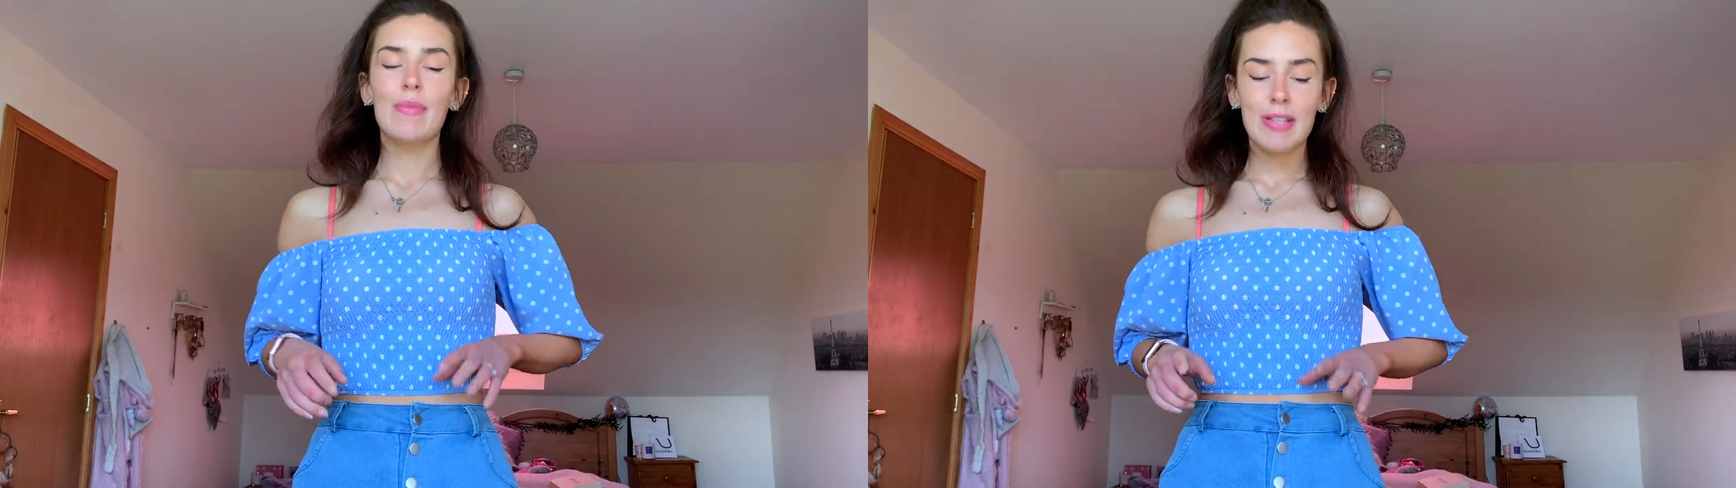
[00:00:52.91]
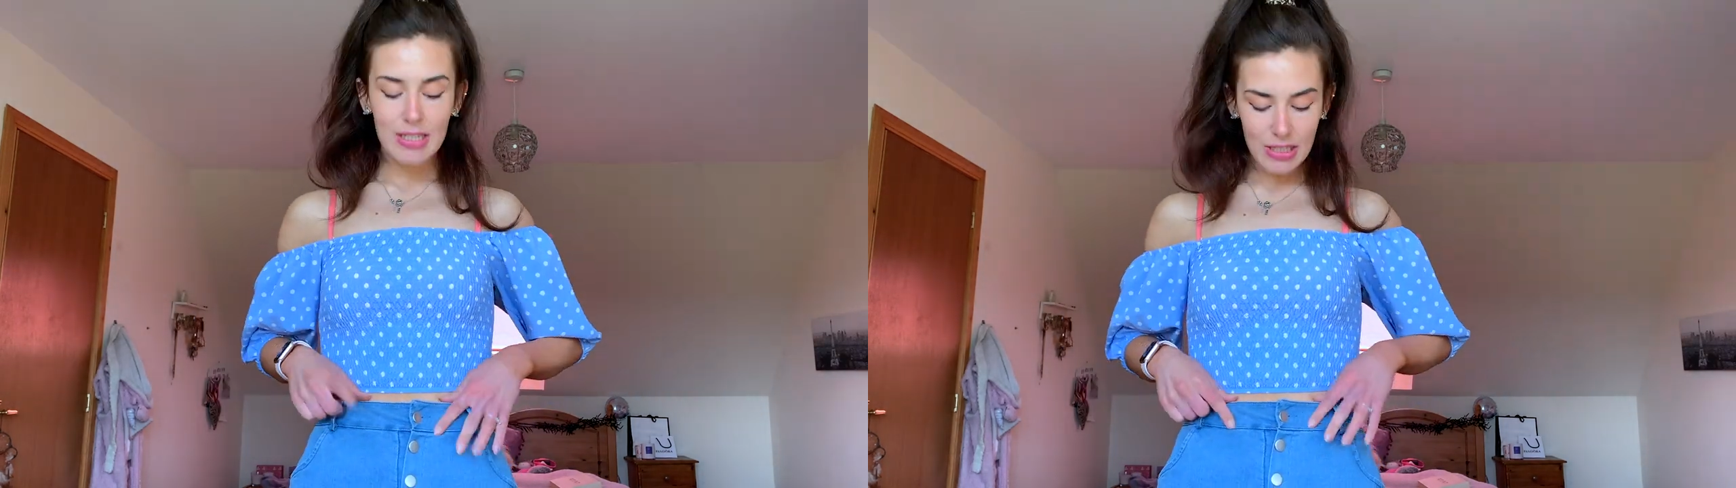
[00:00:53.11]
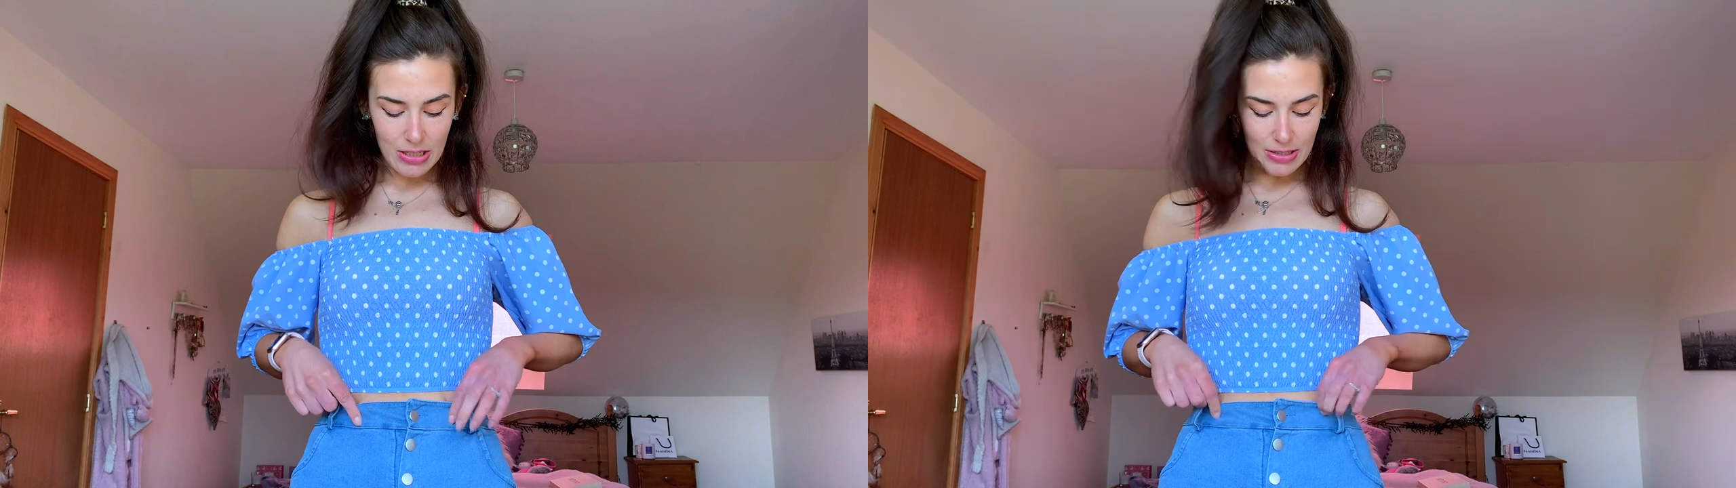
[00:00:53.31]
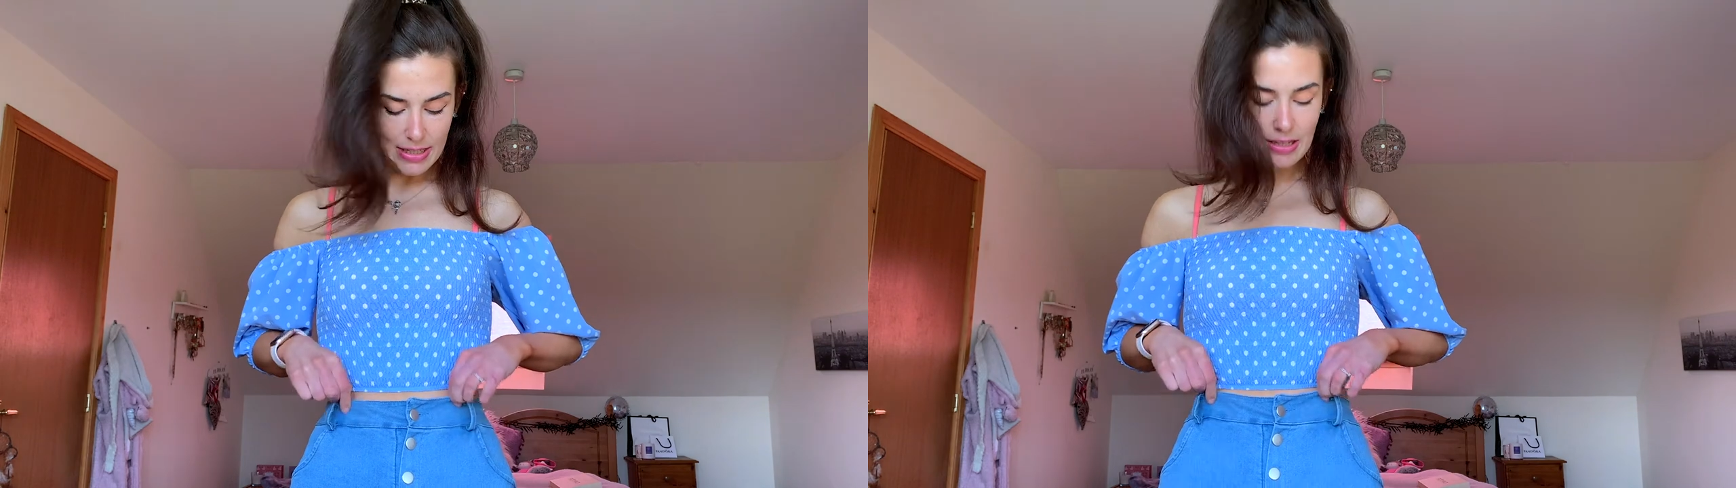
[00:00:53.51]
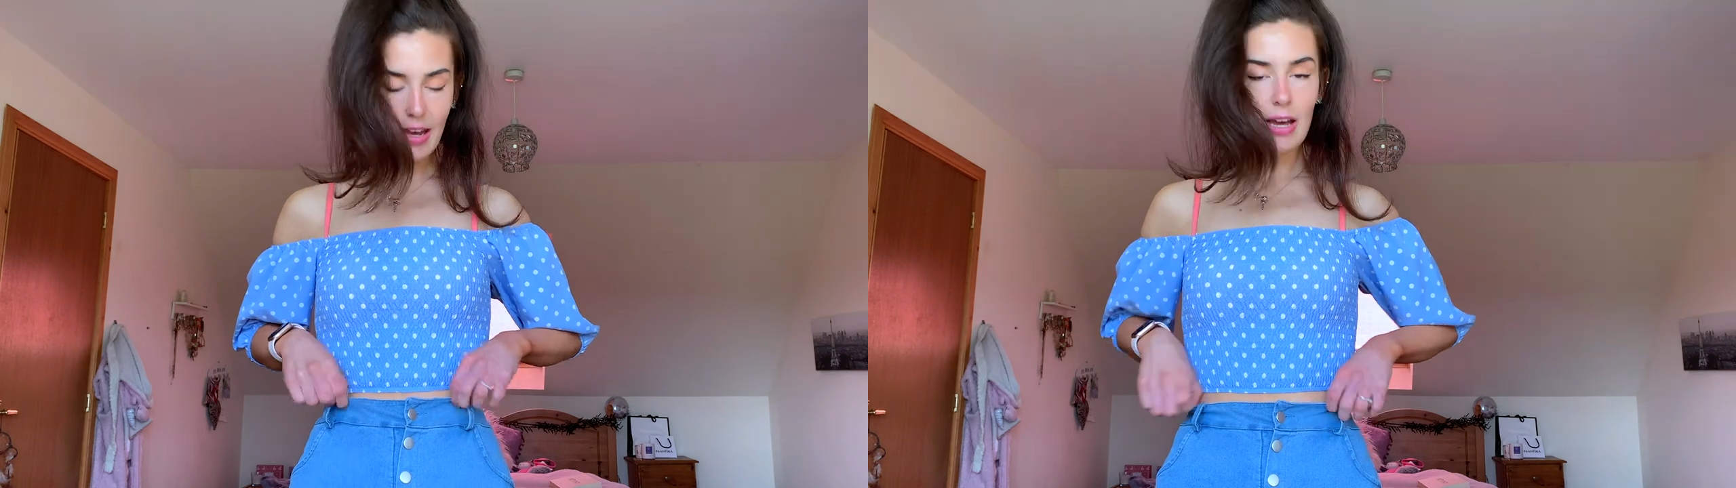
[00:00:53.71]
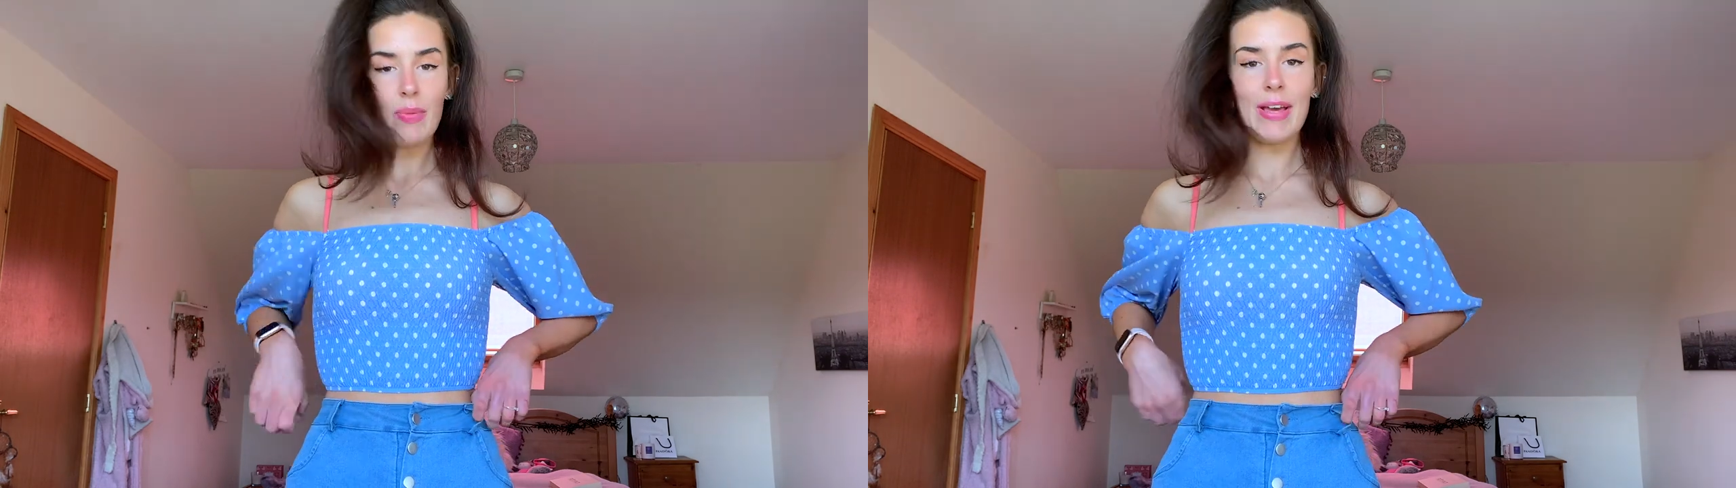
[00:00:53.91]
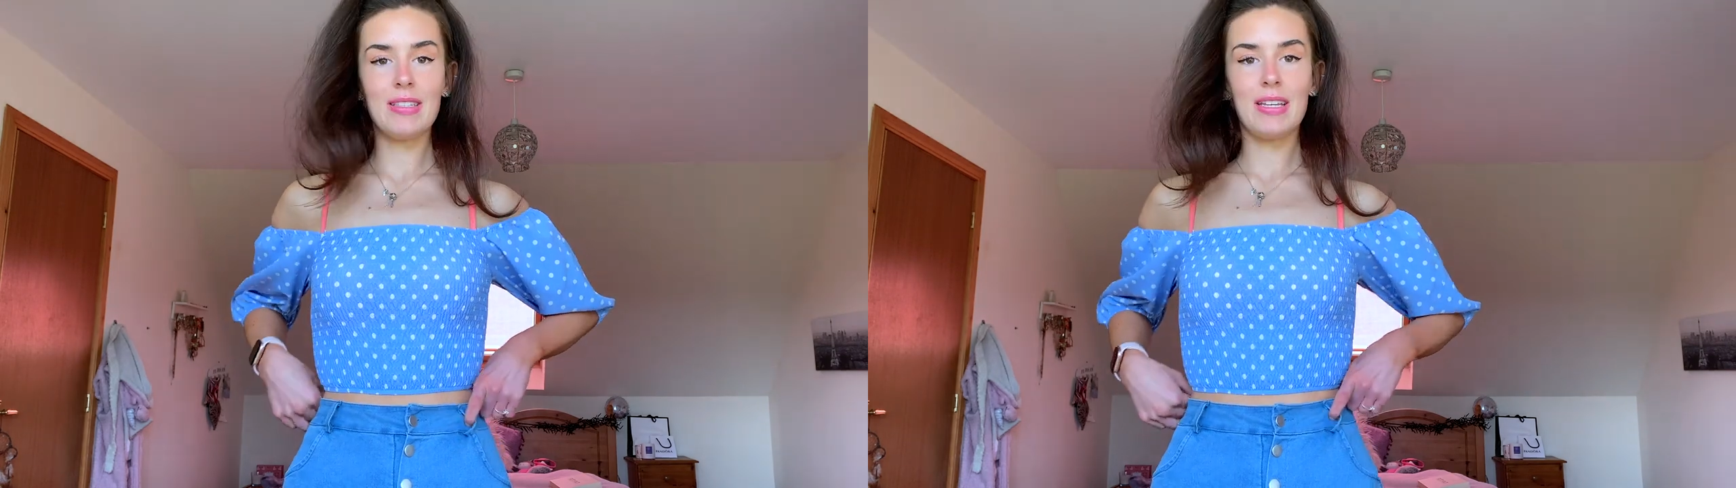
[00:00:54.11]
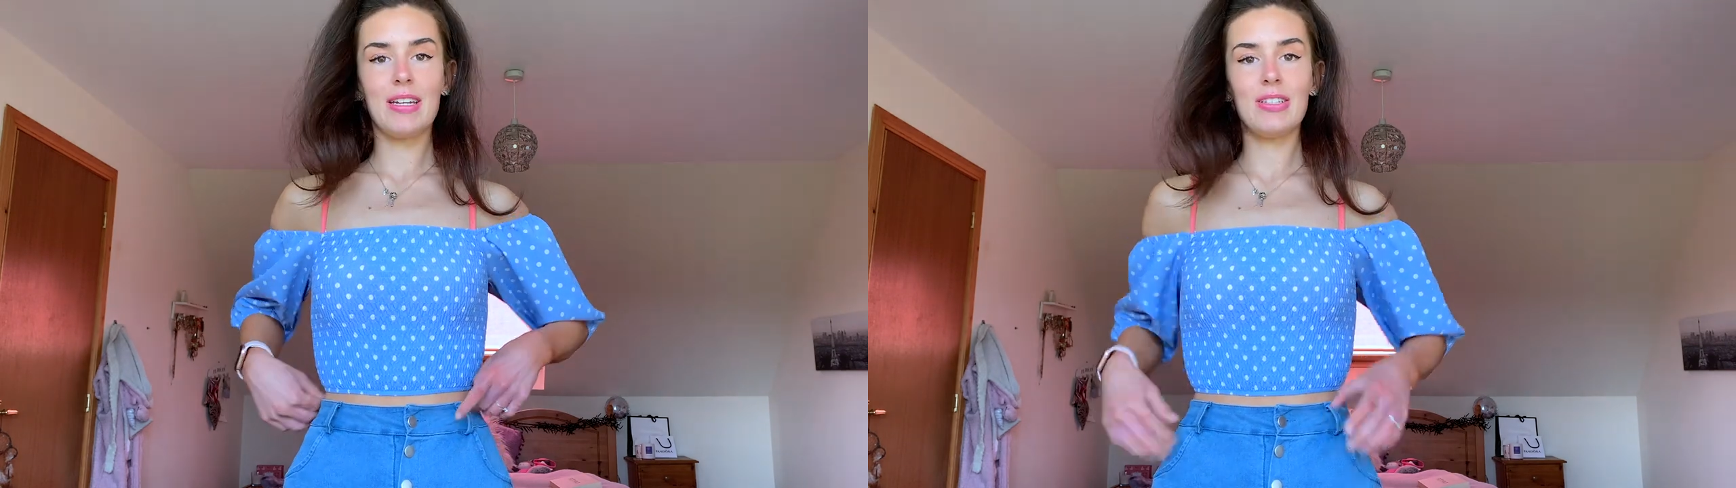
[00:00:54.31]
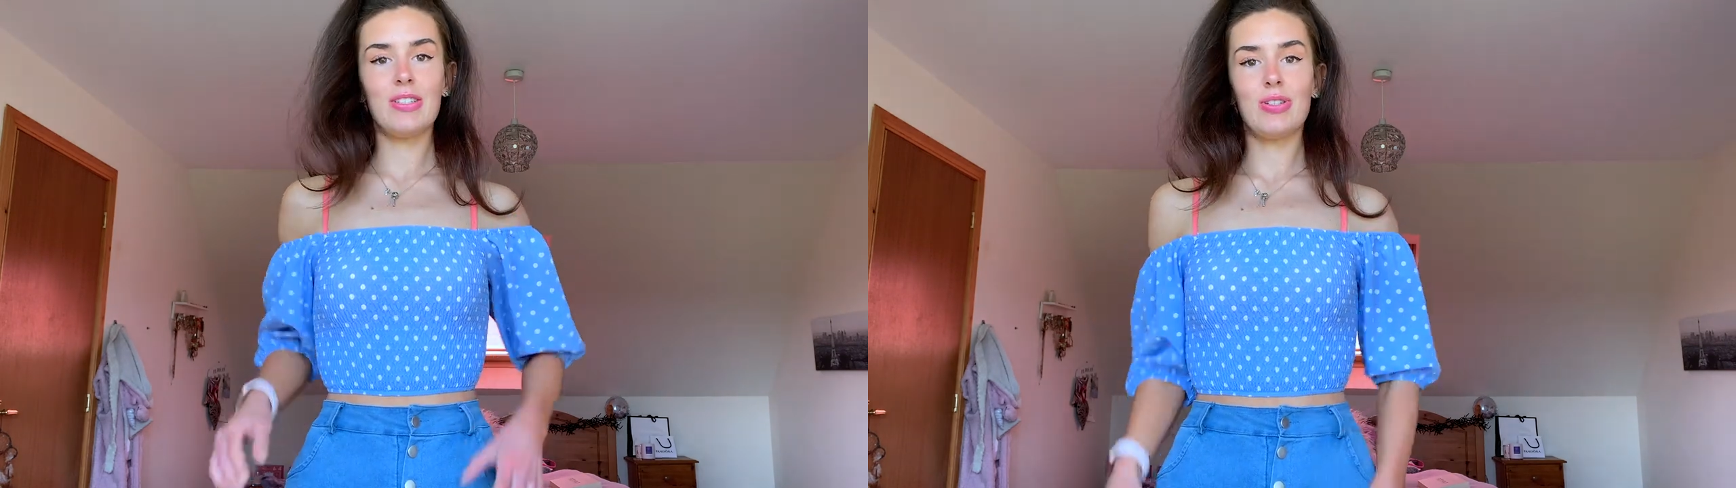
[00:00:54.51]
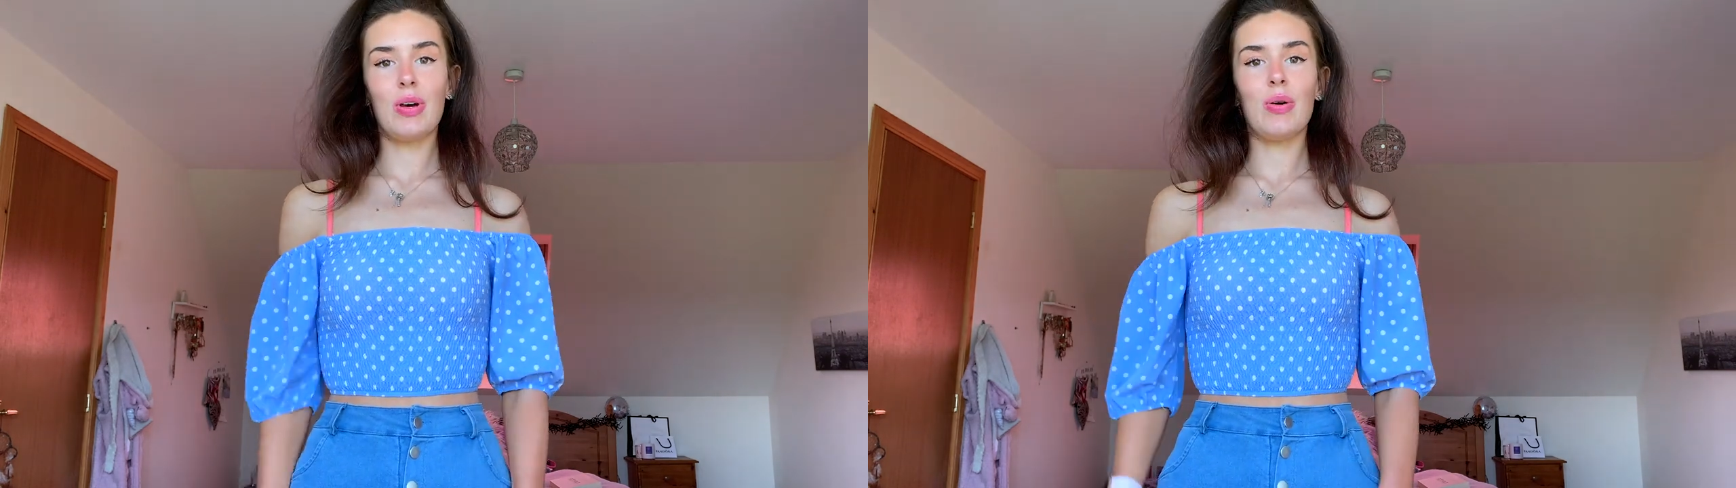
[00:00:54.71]
it's good because these are high-waisted,
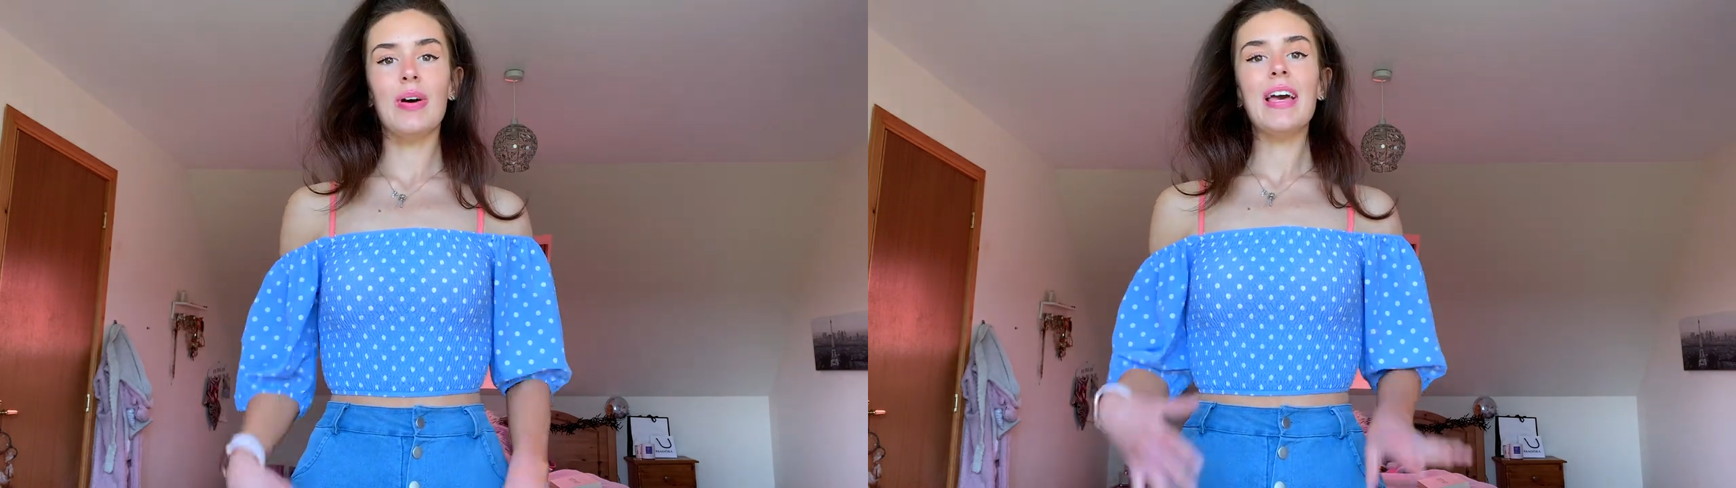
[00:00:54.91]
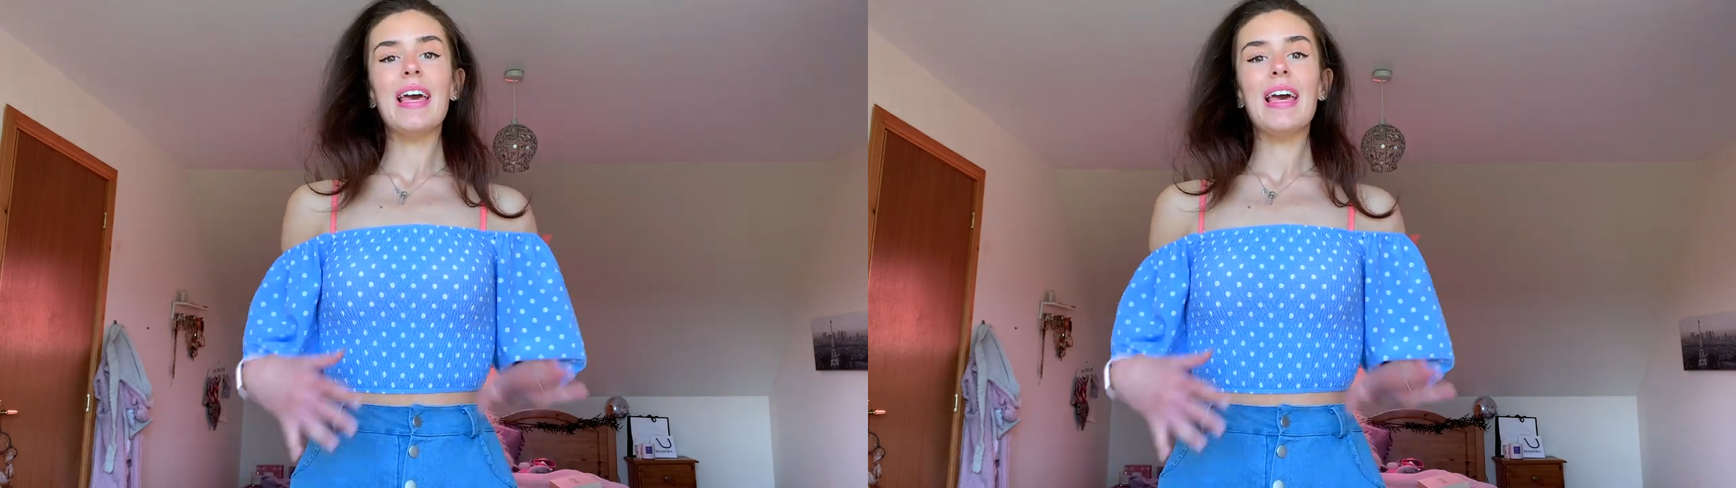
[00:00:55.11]
so